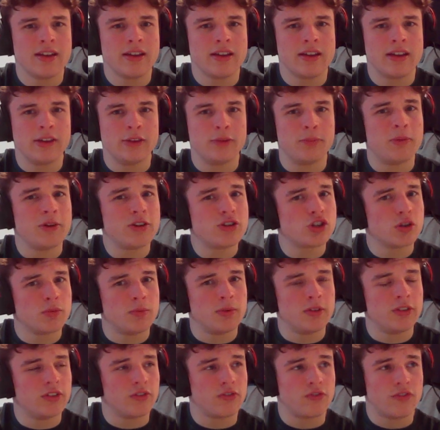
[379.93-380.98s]
His bishop
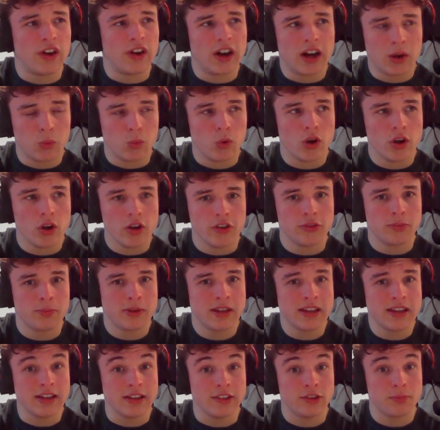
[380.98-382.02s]
is a far worse
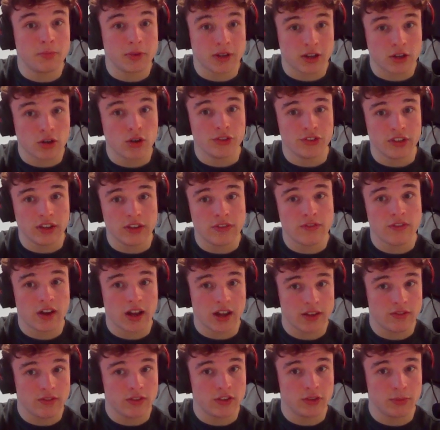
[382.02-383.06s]
piece because
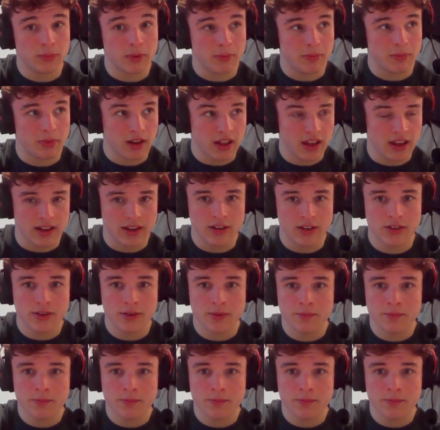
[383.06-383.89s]
e5 has been played.